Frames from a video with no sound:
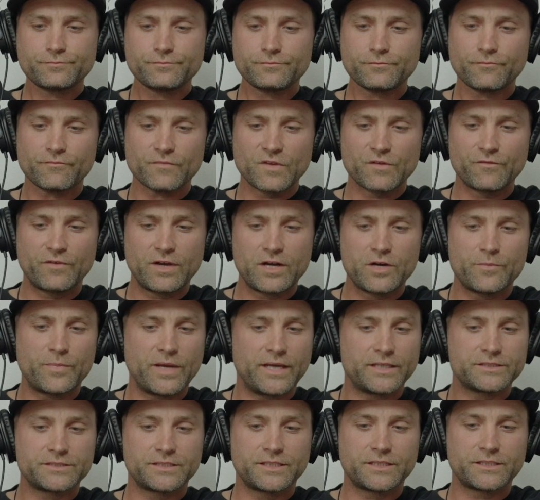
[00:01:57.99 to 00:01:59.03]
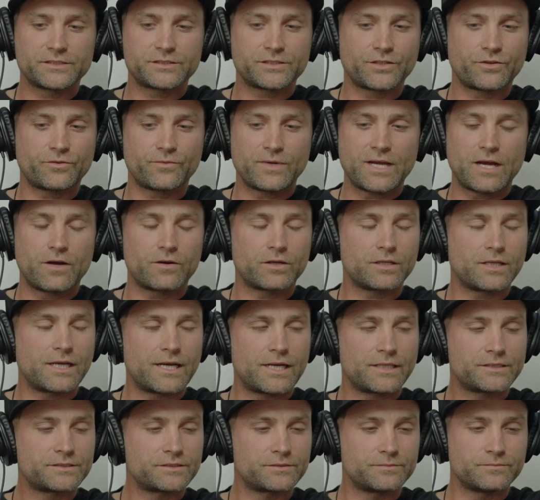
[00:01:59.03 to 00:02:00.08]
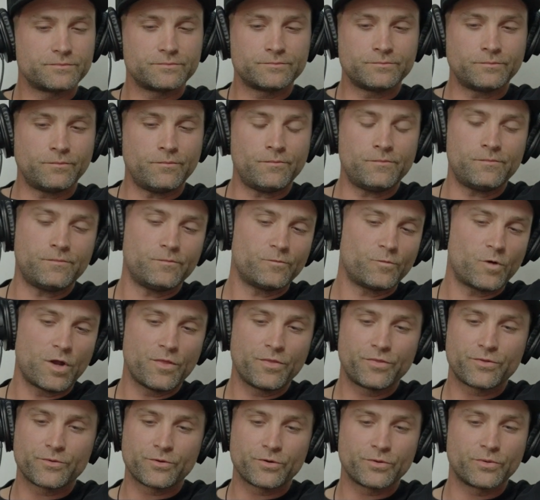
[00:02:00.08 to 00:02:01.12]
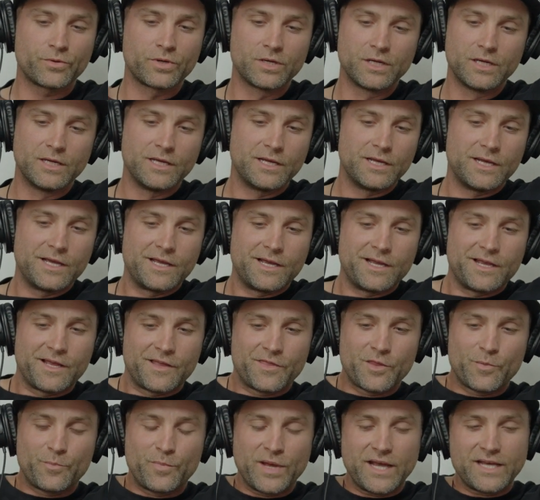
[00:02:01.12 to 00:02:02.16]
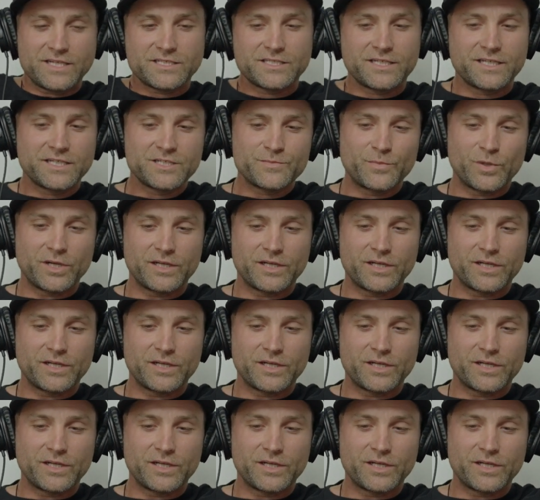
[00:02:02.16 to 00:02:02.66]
very basic. It's a 3-hour class, run through the basics, but